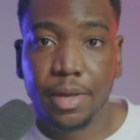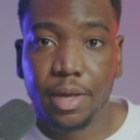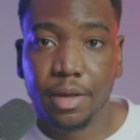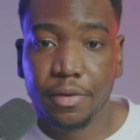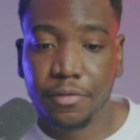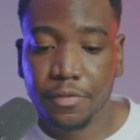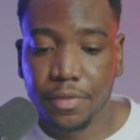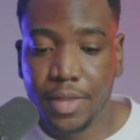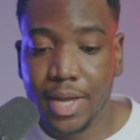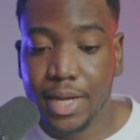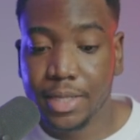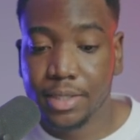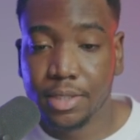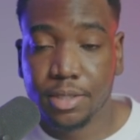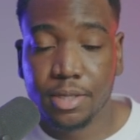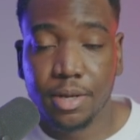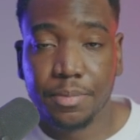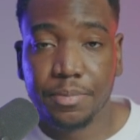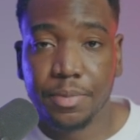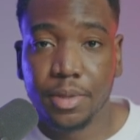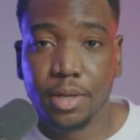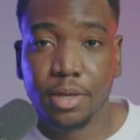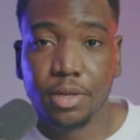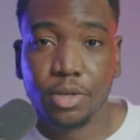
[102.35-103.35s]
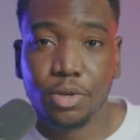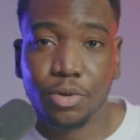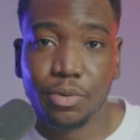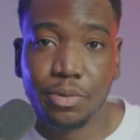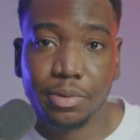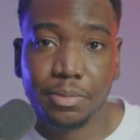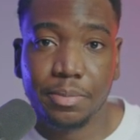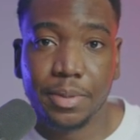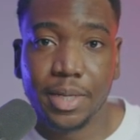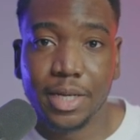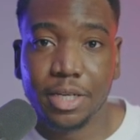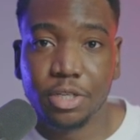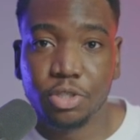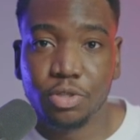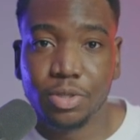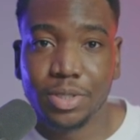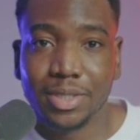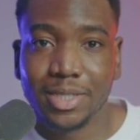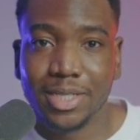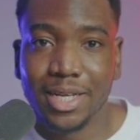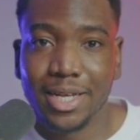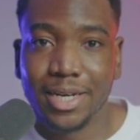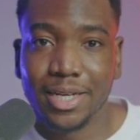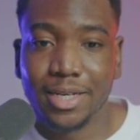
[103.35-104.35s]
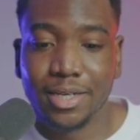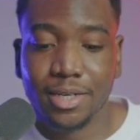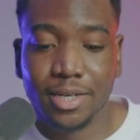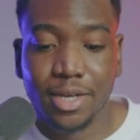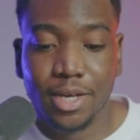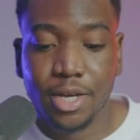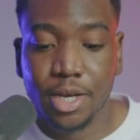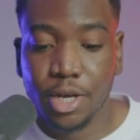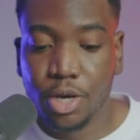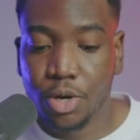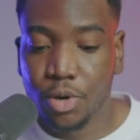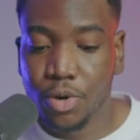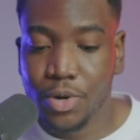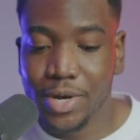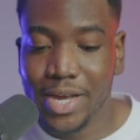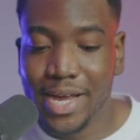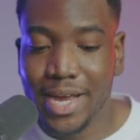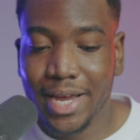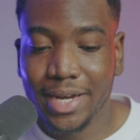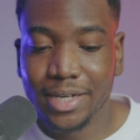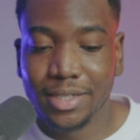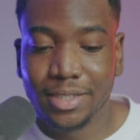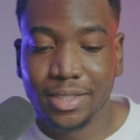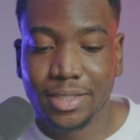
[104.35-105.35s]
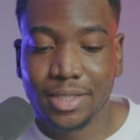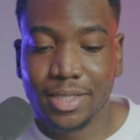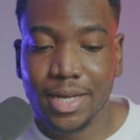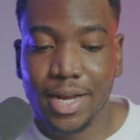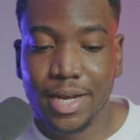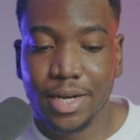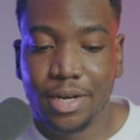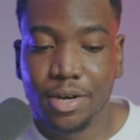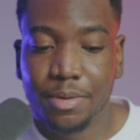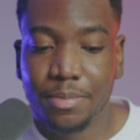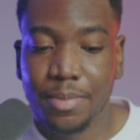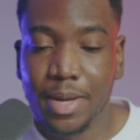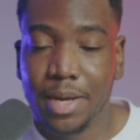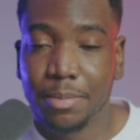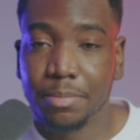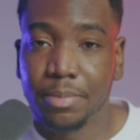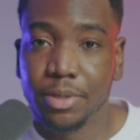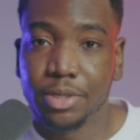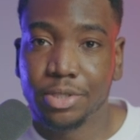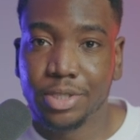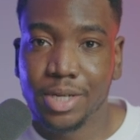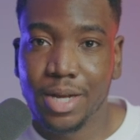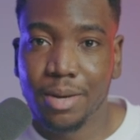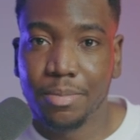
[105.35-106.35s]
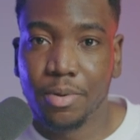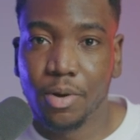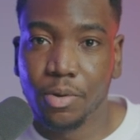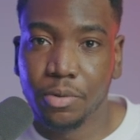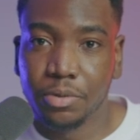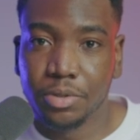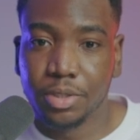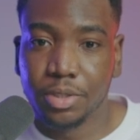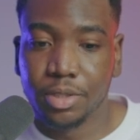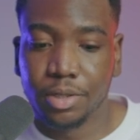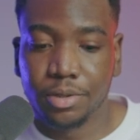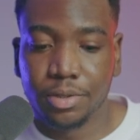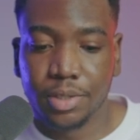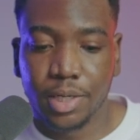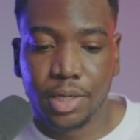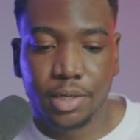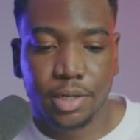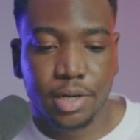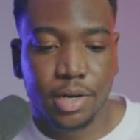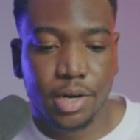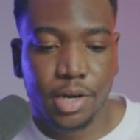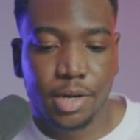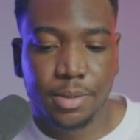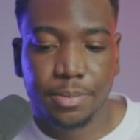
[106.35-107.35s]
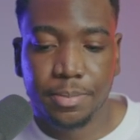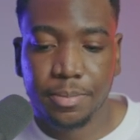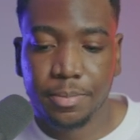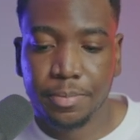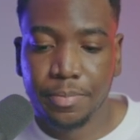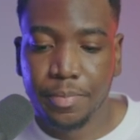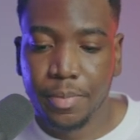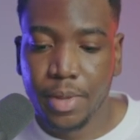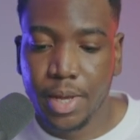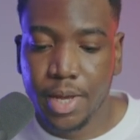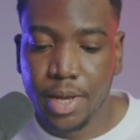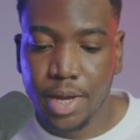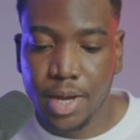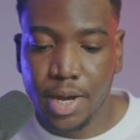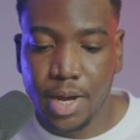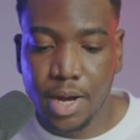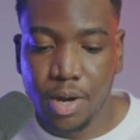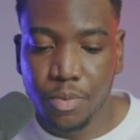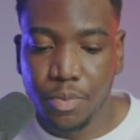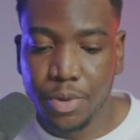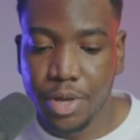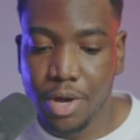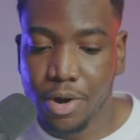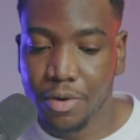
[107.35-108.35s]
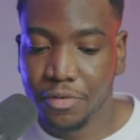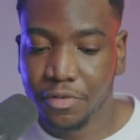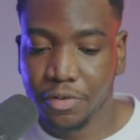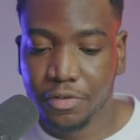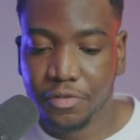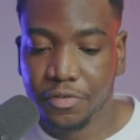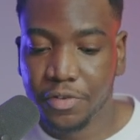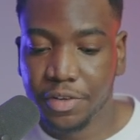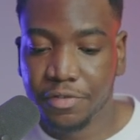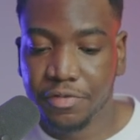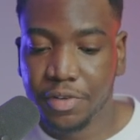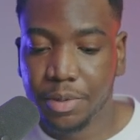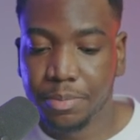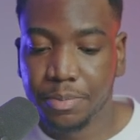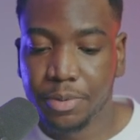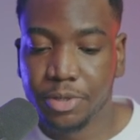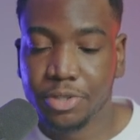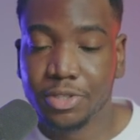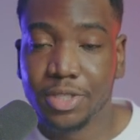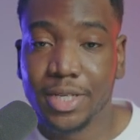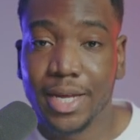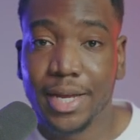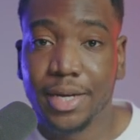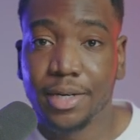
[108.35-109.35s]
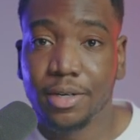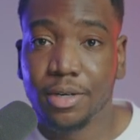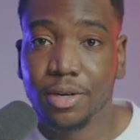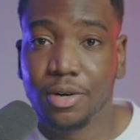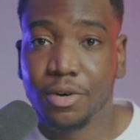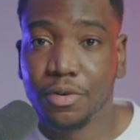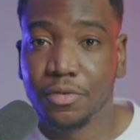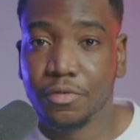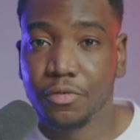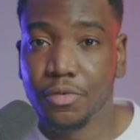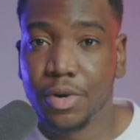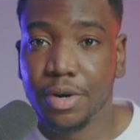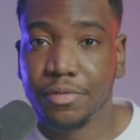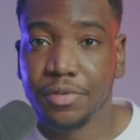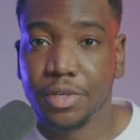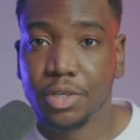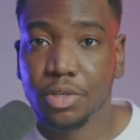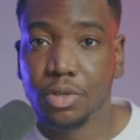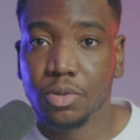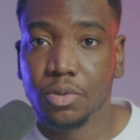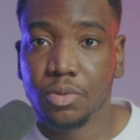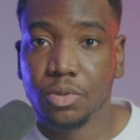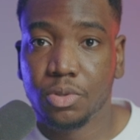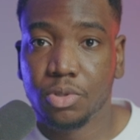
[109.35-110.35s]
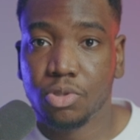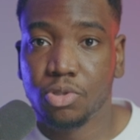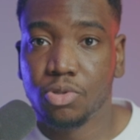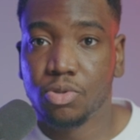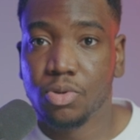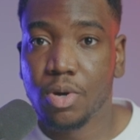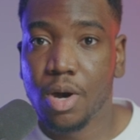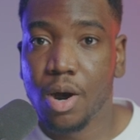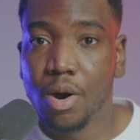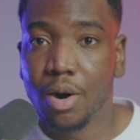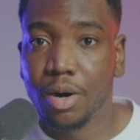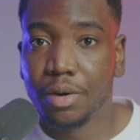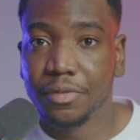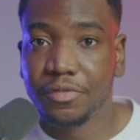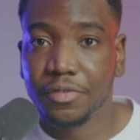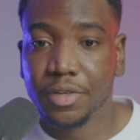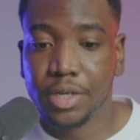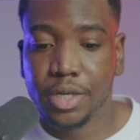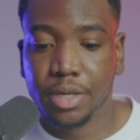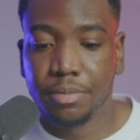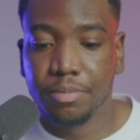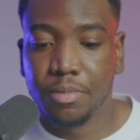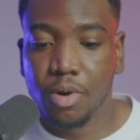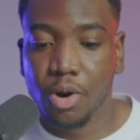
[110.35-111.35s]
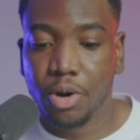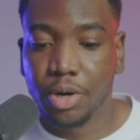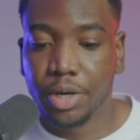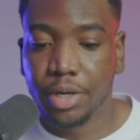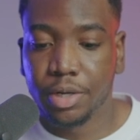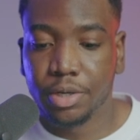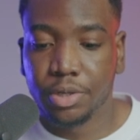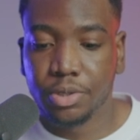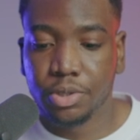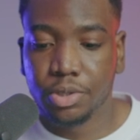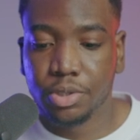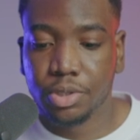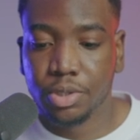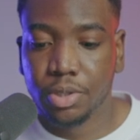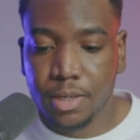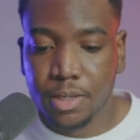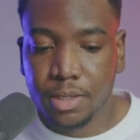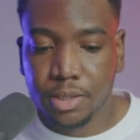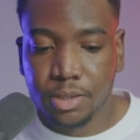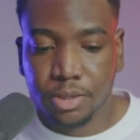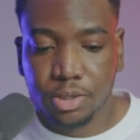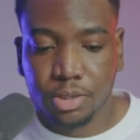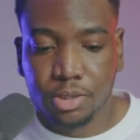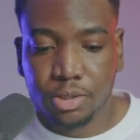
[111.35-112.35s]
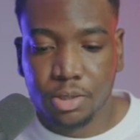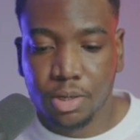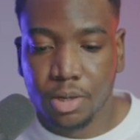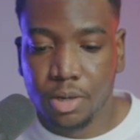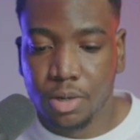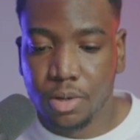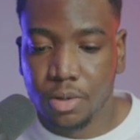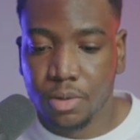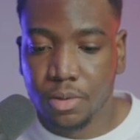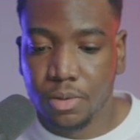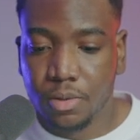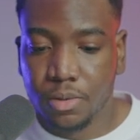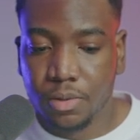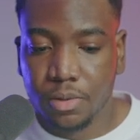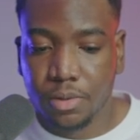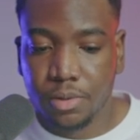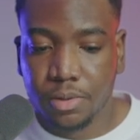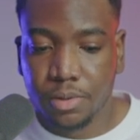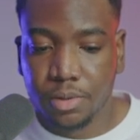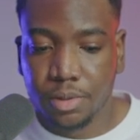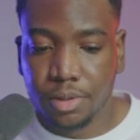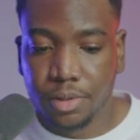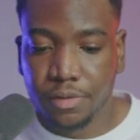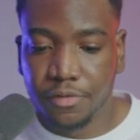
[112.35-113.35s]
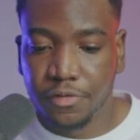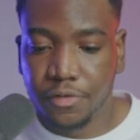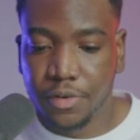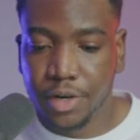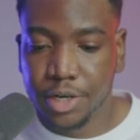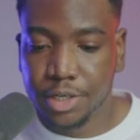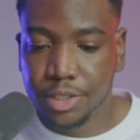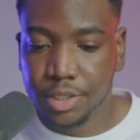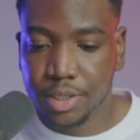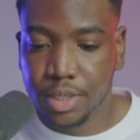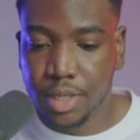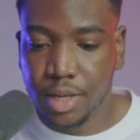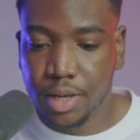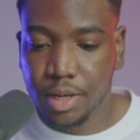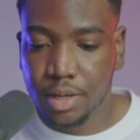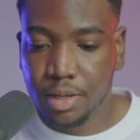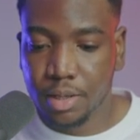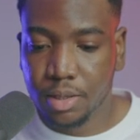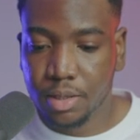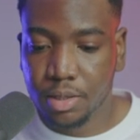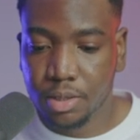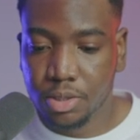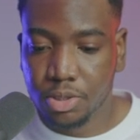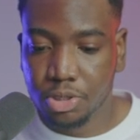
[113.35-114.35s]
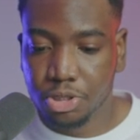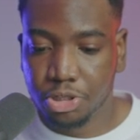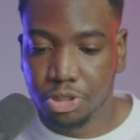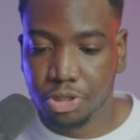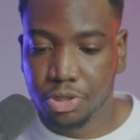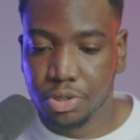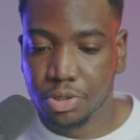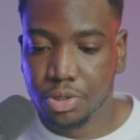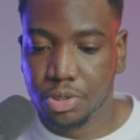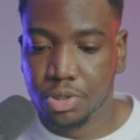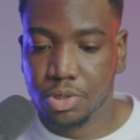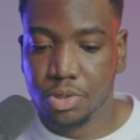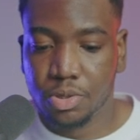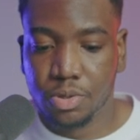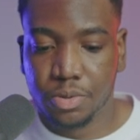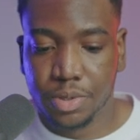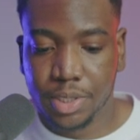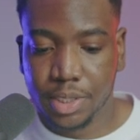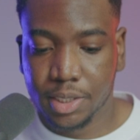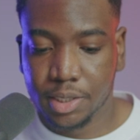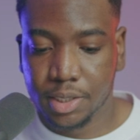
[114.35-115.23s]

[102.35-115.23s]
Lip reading: If that's something you would be interested in, go ahead and sign up at pushlabwholesale.com. We offer 50% of revenue to our affiliate marketers. So the first thing you should do is